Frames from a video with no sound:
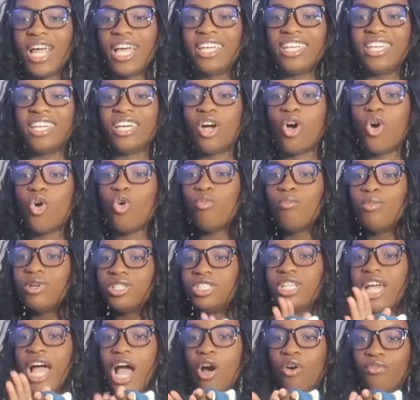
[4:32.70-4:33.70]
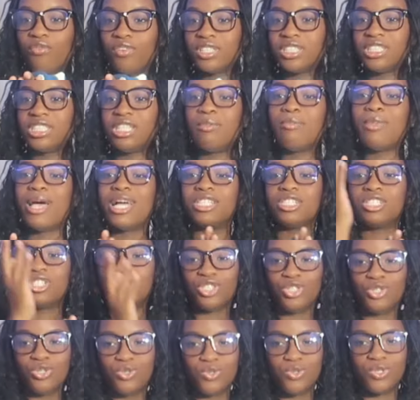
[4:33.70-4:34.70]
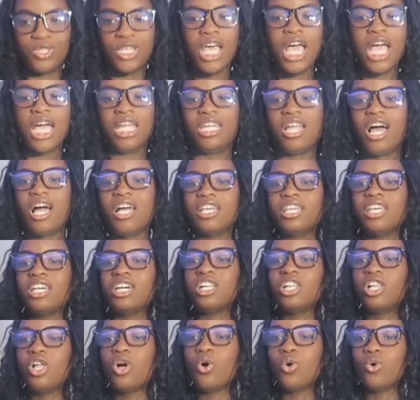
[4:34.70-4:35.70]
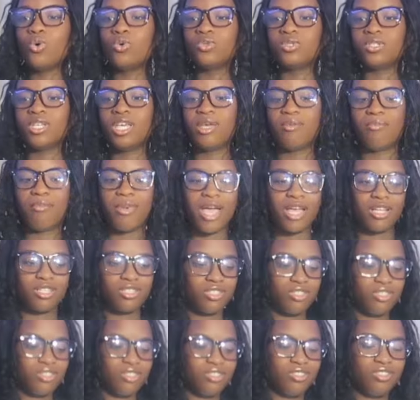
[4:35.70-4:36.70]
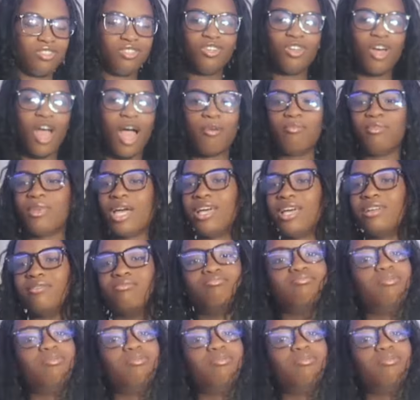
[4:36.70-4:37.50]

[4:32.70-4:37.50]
and I get a whole bunch of outfits to match the shoes, not get clothes and match. You know, I'm not,